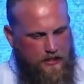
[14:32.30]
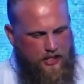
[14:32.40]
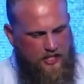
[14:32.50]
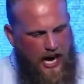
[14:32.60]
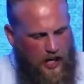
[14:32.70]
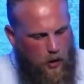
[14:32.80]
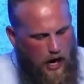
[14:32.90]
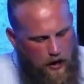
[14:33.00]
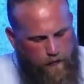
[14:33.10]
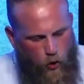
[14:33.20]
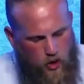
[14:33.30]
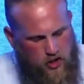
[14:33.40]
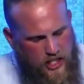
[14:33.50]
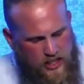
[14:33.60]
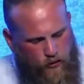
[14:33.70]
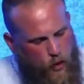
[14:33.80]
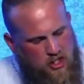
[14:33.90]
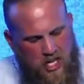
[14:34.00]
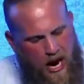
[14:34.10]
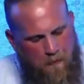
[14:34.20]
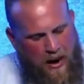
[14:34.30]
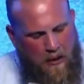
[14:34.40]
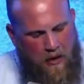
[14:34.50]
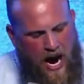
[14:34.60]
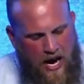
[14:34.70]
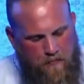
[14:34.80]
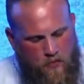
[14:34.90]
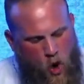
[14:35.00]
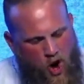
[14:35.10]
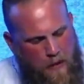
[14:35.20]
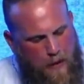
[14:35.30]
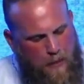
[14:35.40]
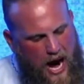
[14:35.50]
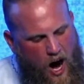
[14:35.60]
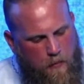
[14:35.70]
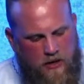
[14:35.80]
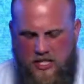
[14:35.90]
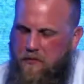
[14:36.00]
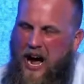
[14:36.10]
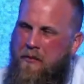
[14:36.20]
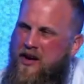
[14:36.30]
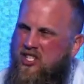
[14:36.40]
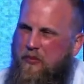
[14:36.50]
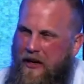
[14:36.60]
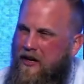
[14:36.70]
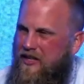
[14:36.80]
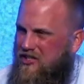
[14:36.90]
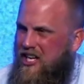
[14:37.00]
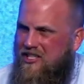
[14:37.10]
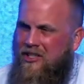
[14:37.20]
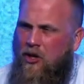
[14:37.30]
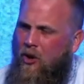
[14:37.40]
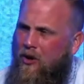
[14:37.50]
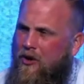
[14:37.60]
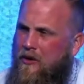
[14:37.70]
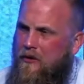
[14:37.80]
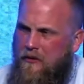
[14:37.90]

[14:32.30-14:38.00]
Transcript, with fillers: said, Zechariah 4 6, For it's not by might nor by power, but it's by my spirit, says the Lord.